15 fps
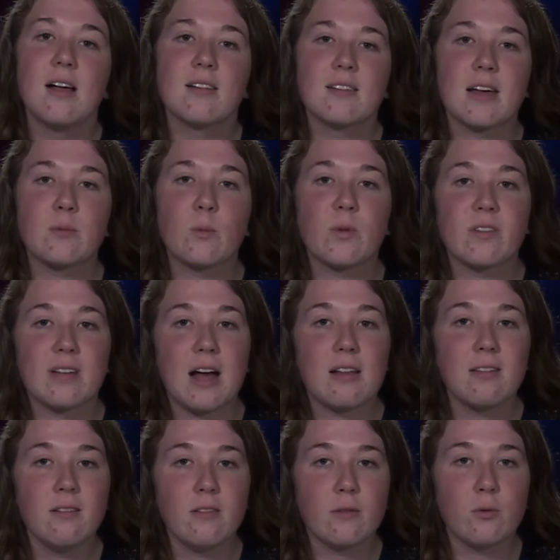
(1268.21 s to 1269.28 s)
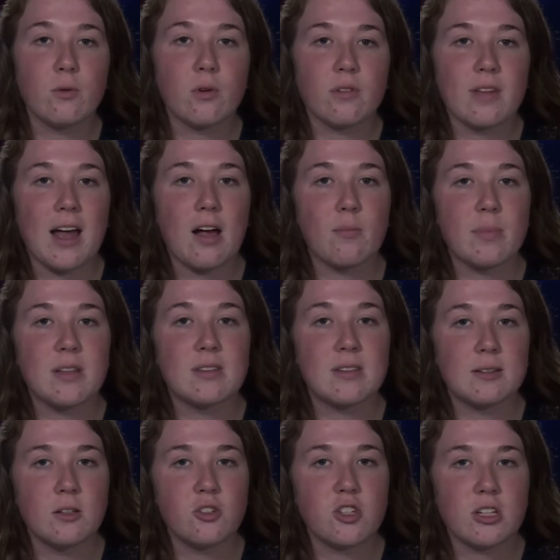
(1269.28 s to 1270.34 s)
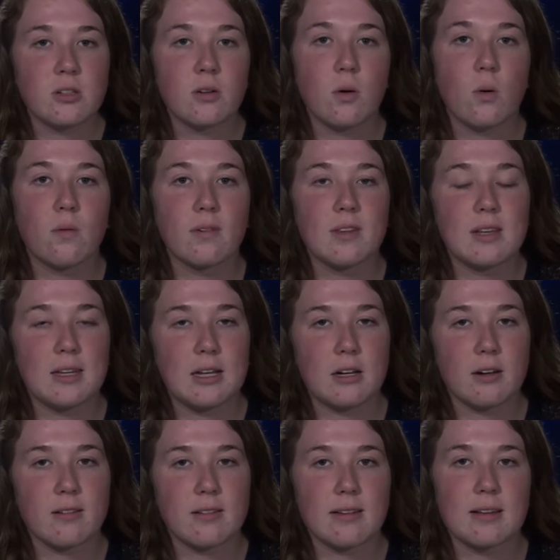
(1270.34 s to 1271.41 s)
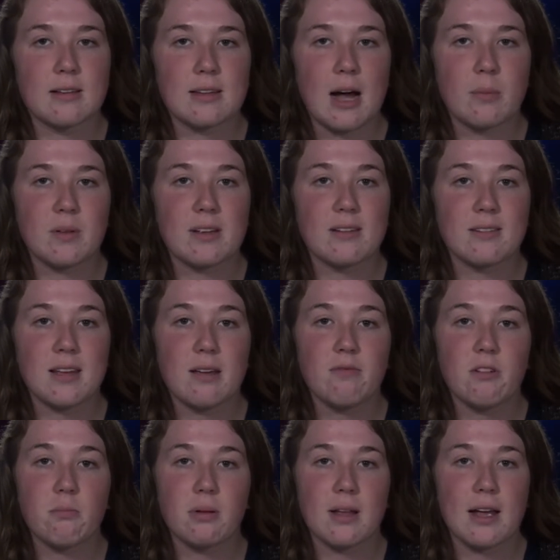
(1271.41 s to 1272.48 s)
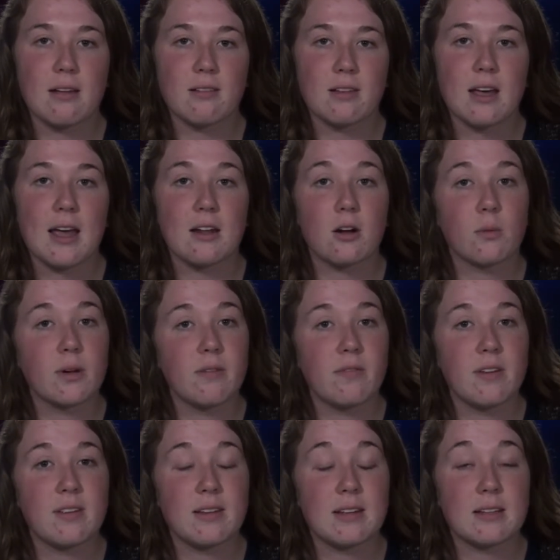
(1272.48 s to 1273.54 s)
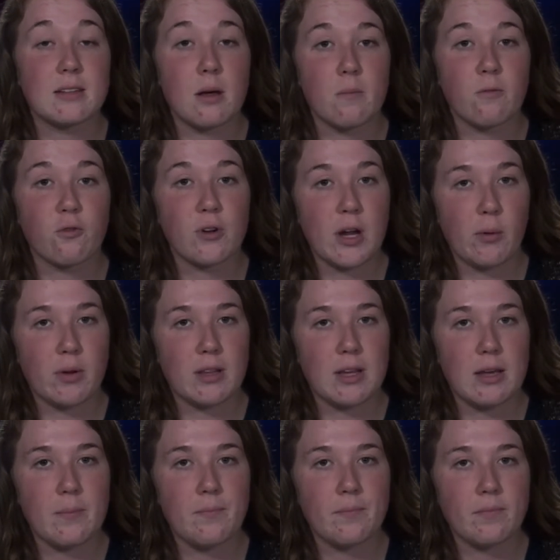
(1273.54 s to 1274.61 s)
said Wisconsin schools have been diligent over the years in adopting safety plans and are revisiting them frequently,